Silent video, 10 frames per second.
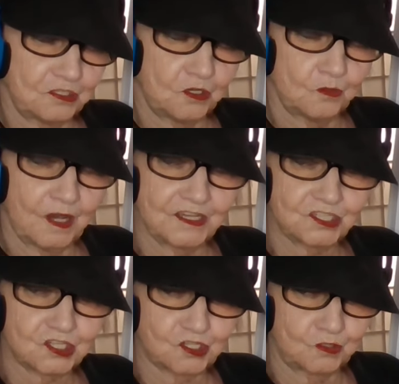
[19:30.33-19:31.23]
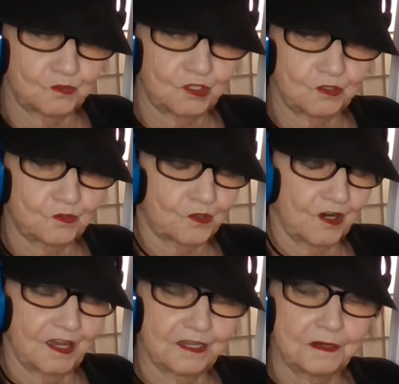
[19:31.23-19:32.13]
the U.S. to
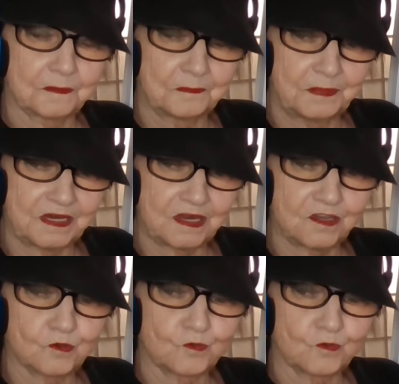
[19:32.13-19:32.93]
Ukraine be